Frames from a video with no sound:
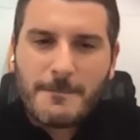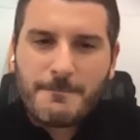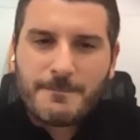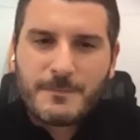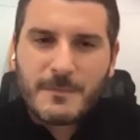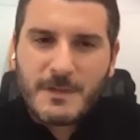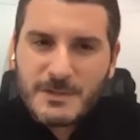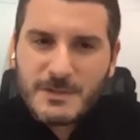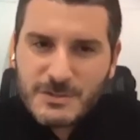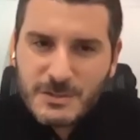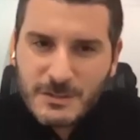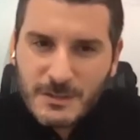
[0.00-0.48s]

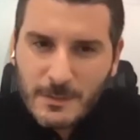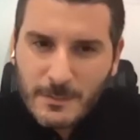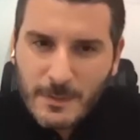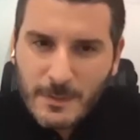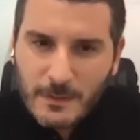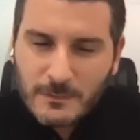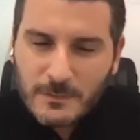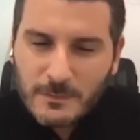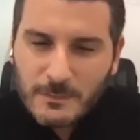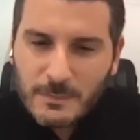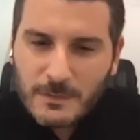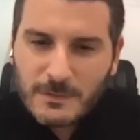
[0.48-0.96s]
teaching them how
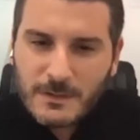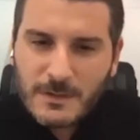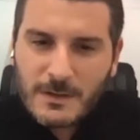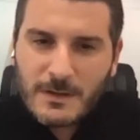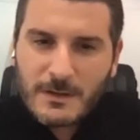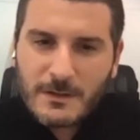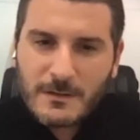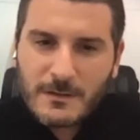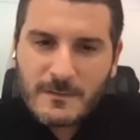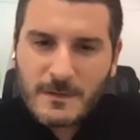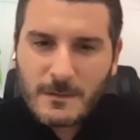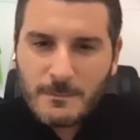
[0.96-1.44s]
to build
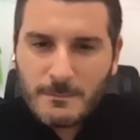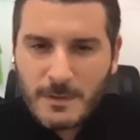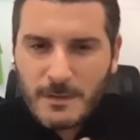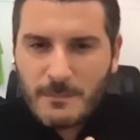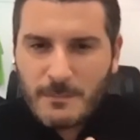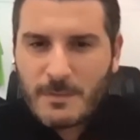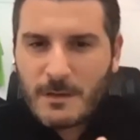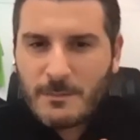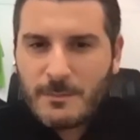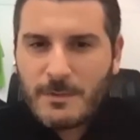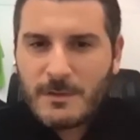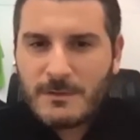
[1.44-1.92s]
cars, and bit
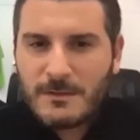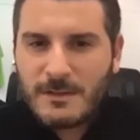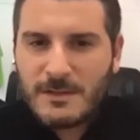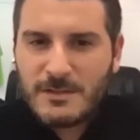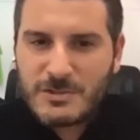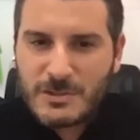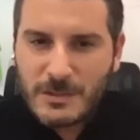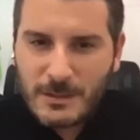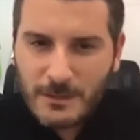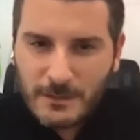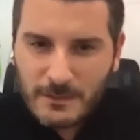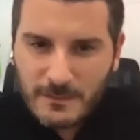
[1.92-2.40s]
by bit
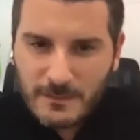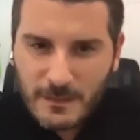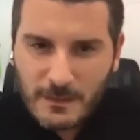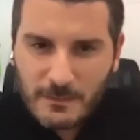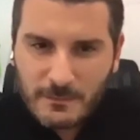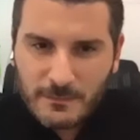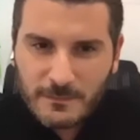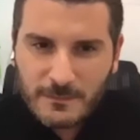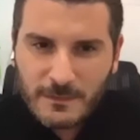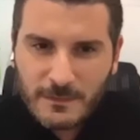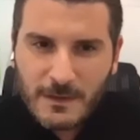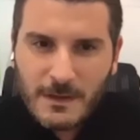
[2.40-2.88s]
teaching
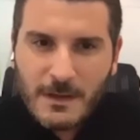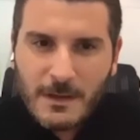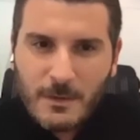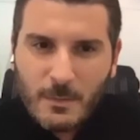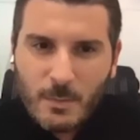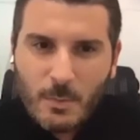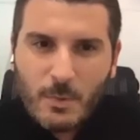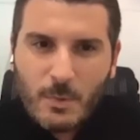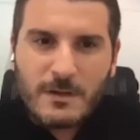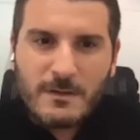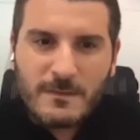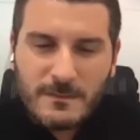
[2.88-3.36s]
ourselves
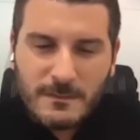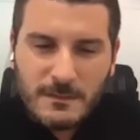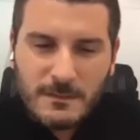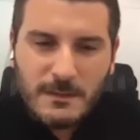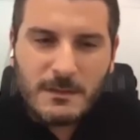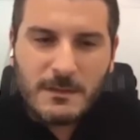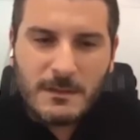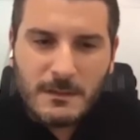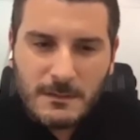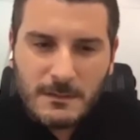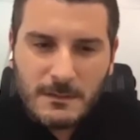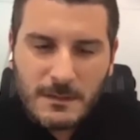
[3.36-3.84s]
what is
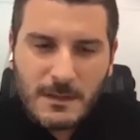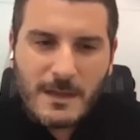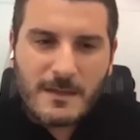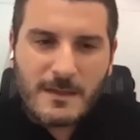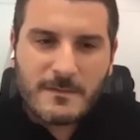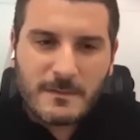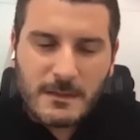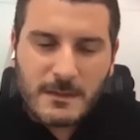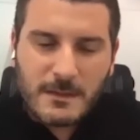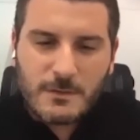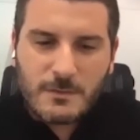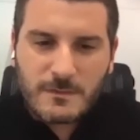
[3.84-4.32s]
needed as
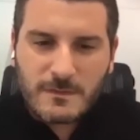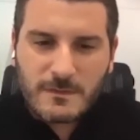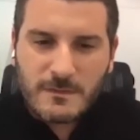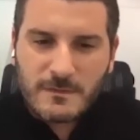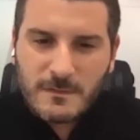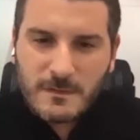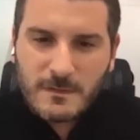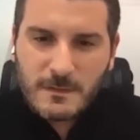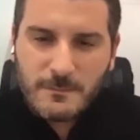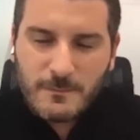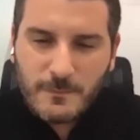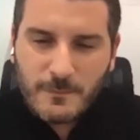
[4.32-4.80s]
an
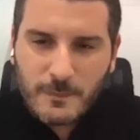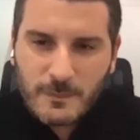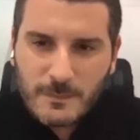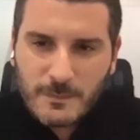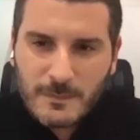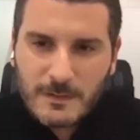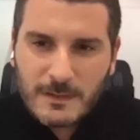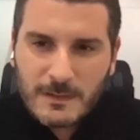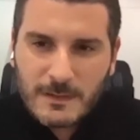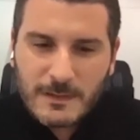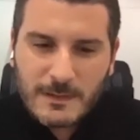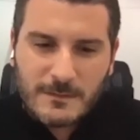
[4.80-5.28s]
ecosystem for the
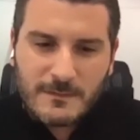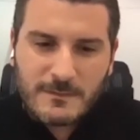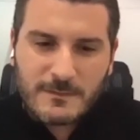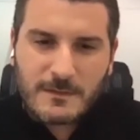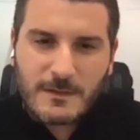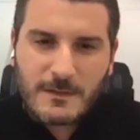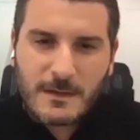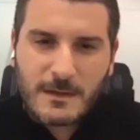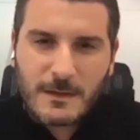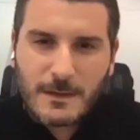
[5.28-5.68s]
Middle East